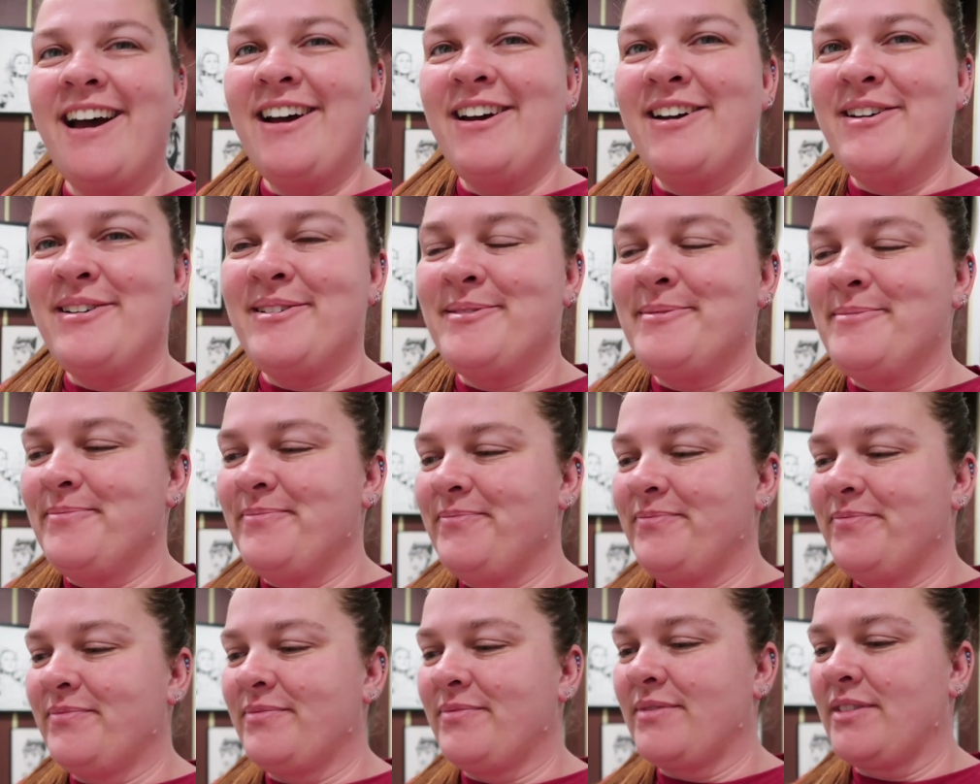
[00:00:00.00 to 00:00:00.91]

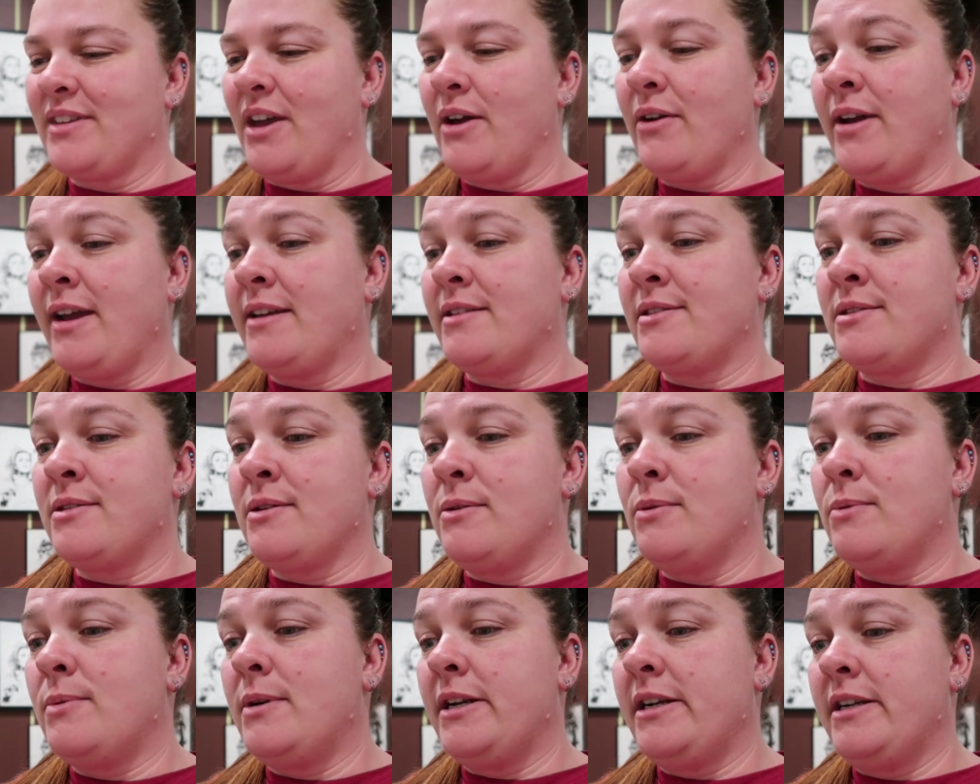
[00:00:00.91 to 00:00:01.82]
Um, okay,
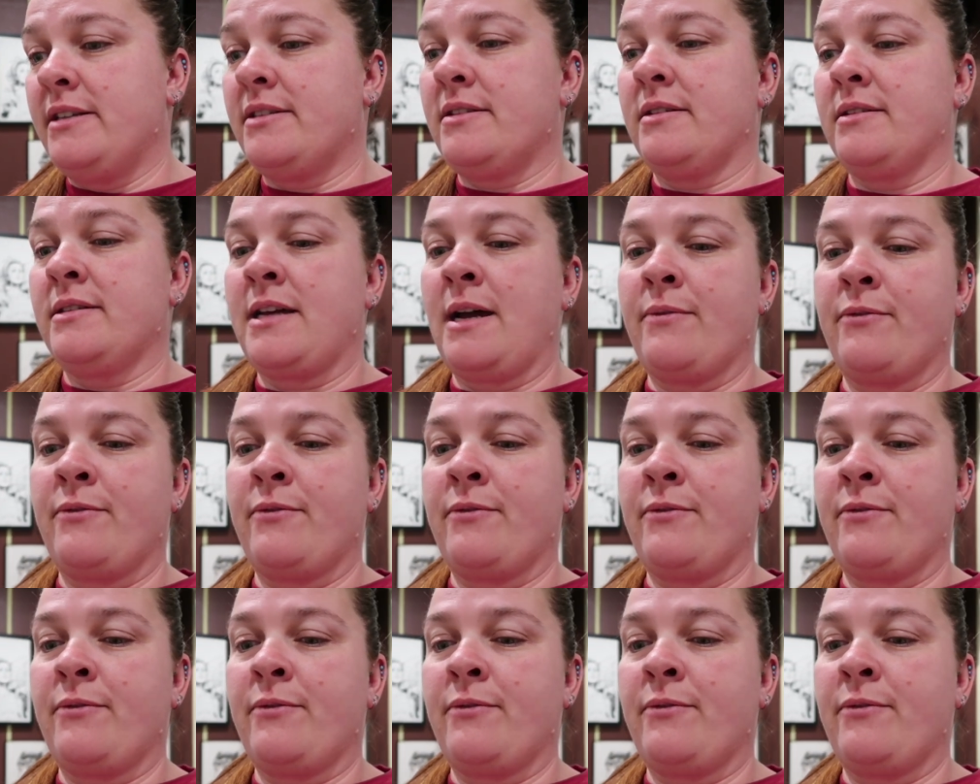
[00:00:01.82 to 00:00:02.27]
so what is on